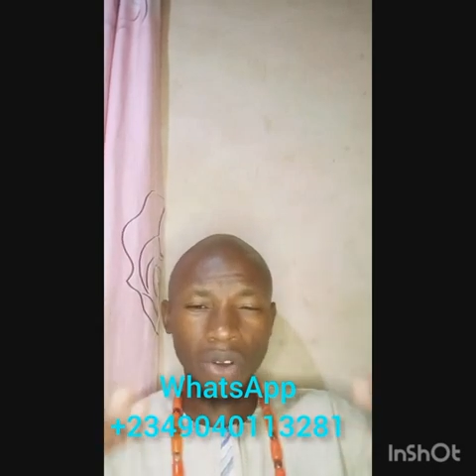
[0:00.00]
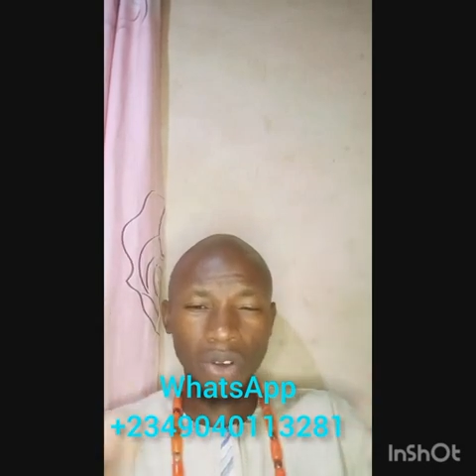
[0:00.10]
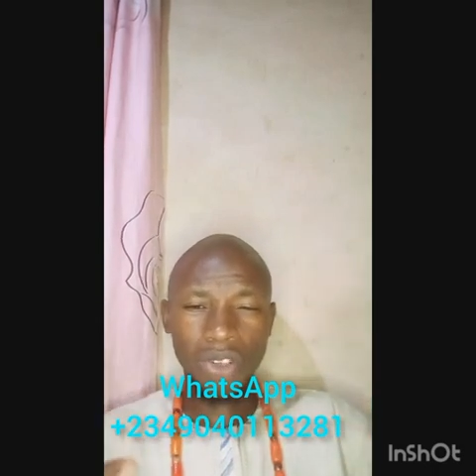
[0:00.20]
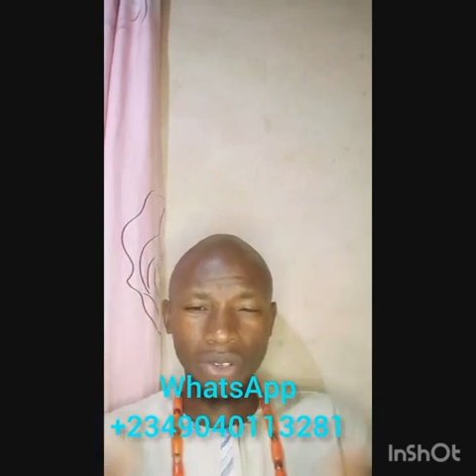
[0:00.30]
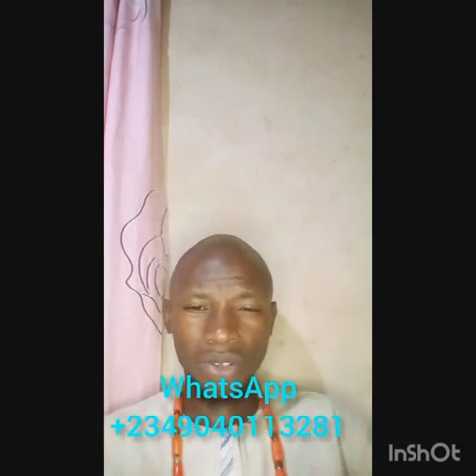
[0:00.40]

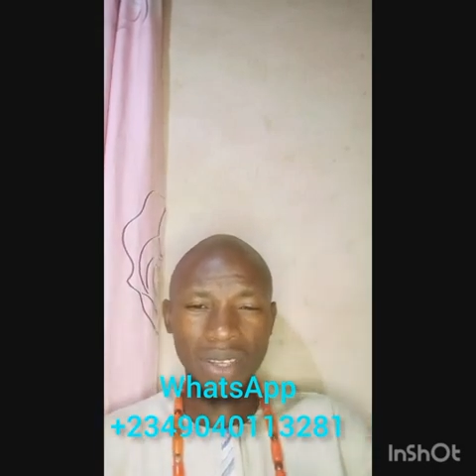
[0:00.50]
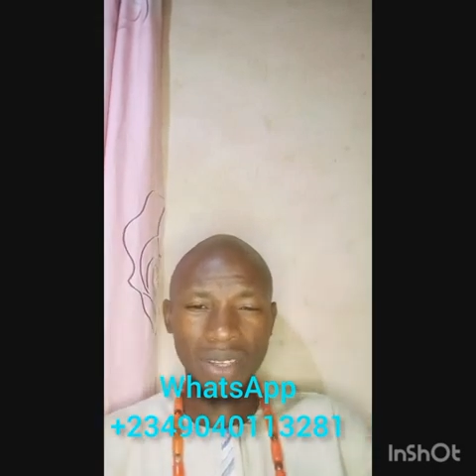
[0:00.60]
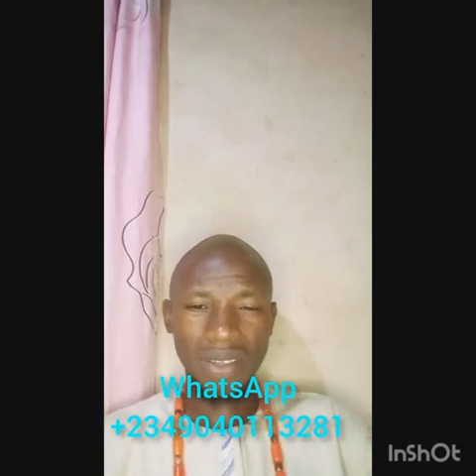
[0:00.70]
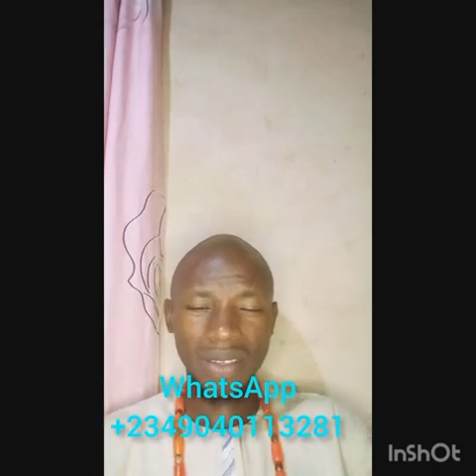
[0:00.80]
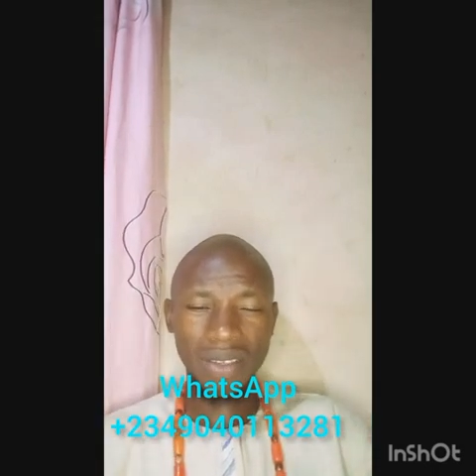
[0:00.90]

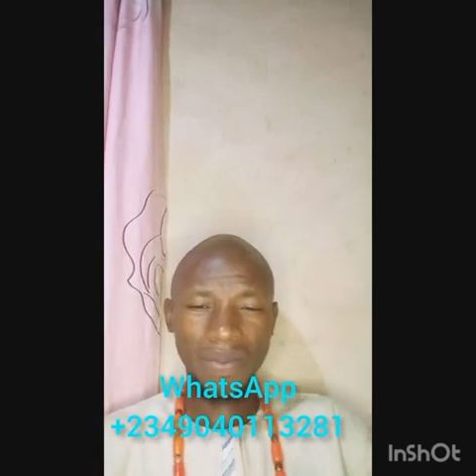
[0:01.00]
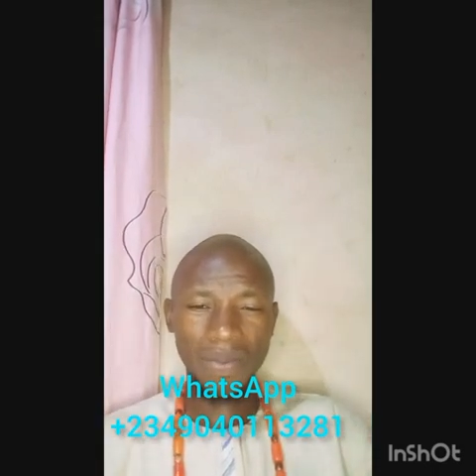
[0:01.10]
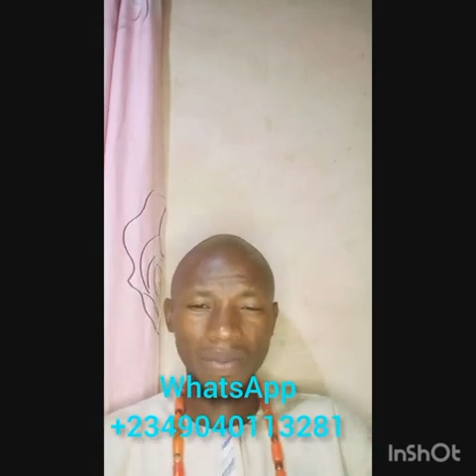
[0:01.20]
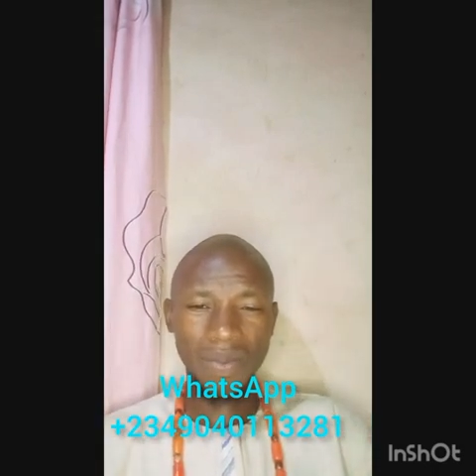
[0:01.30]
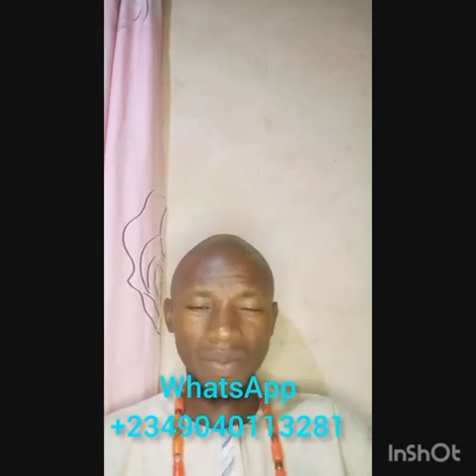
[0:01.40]
consciousness.
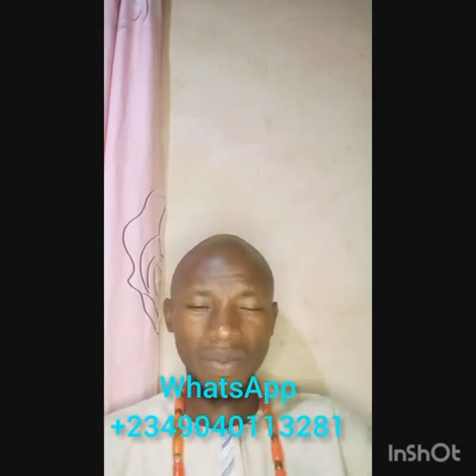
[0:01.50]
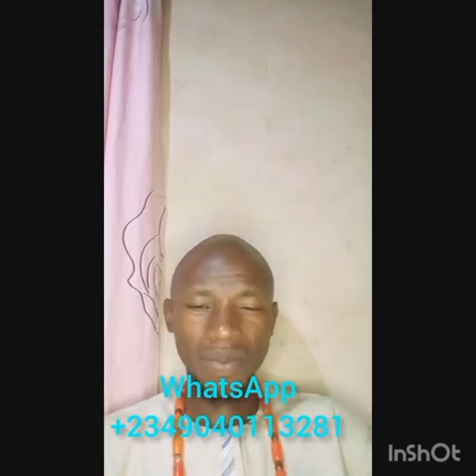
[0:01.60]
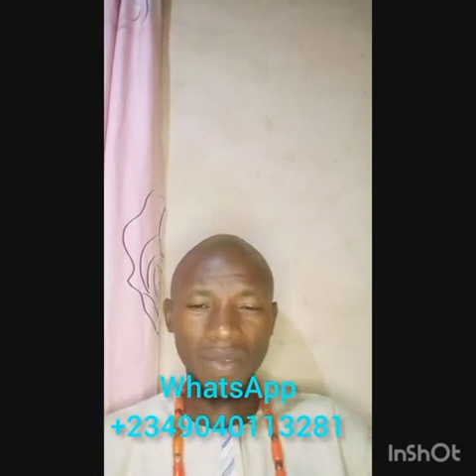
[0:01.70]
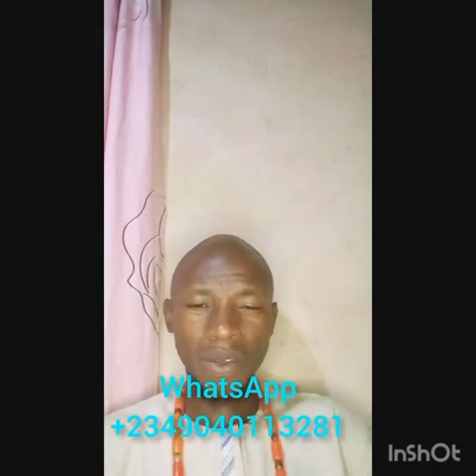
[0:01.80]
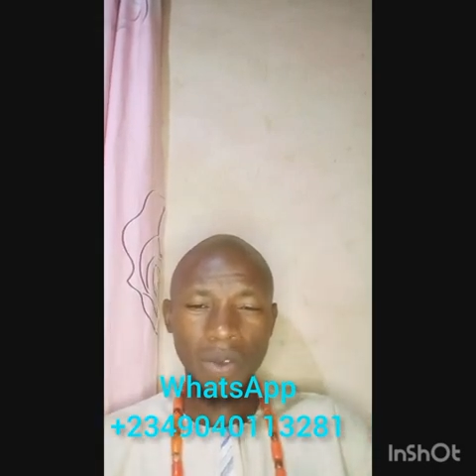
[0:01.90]

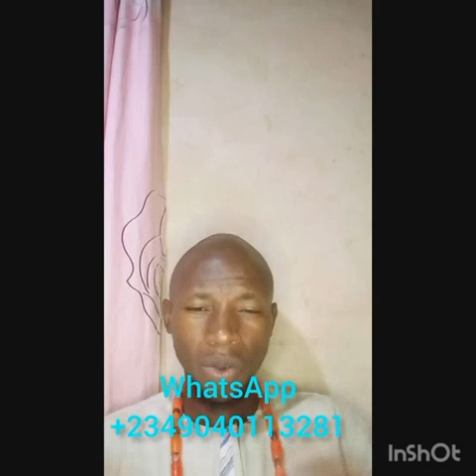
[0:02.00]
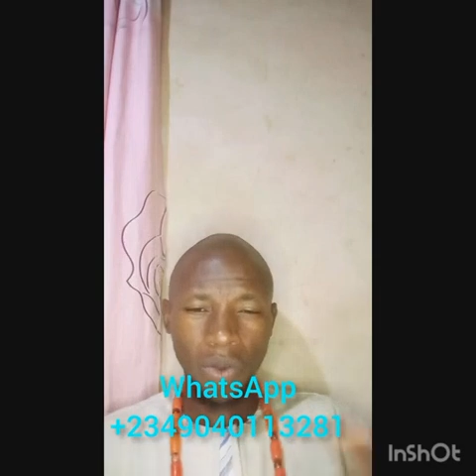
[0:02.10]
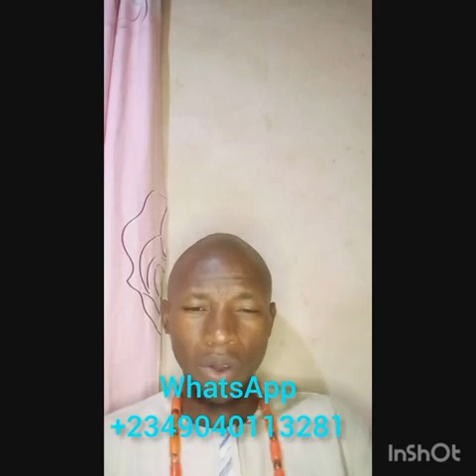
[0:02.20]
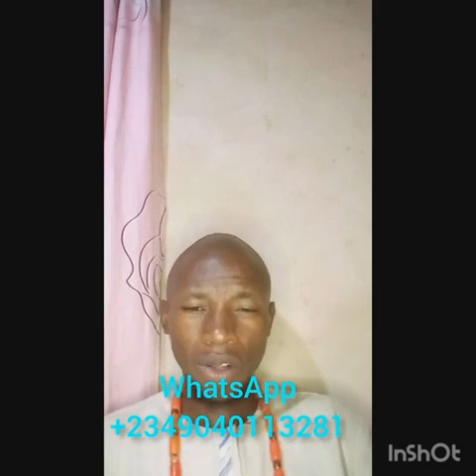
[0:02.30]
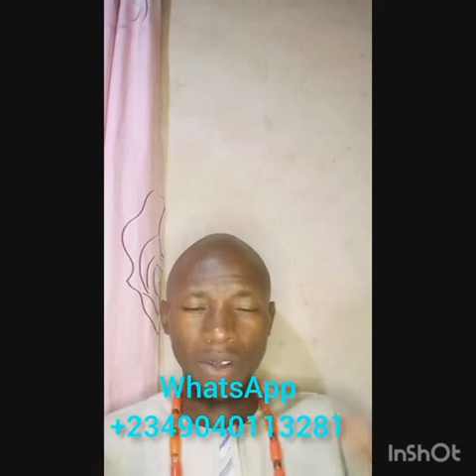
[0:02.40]
You're
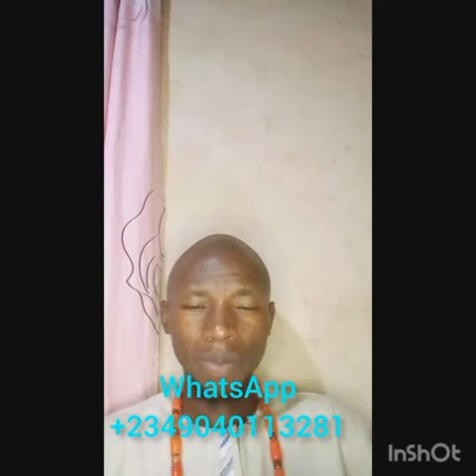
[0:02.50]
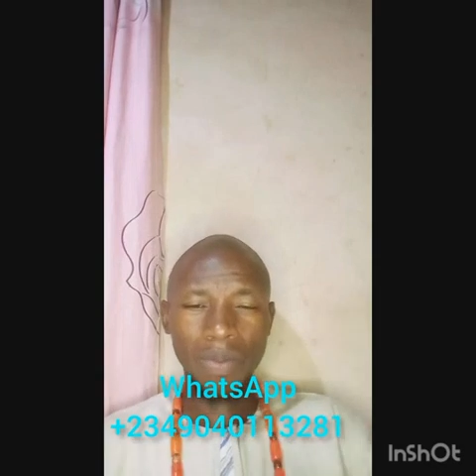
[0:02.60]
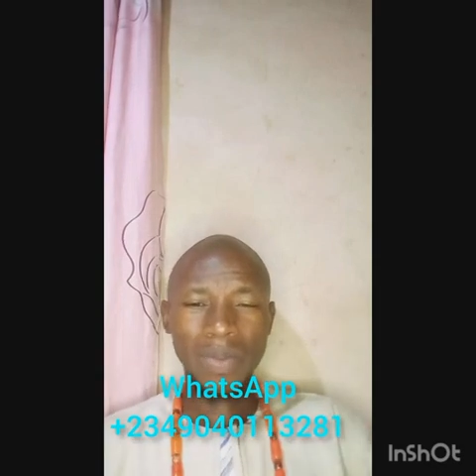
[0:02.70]
welcome.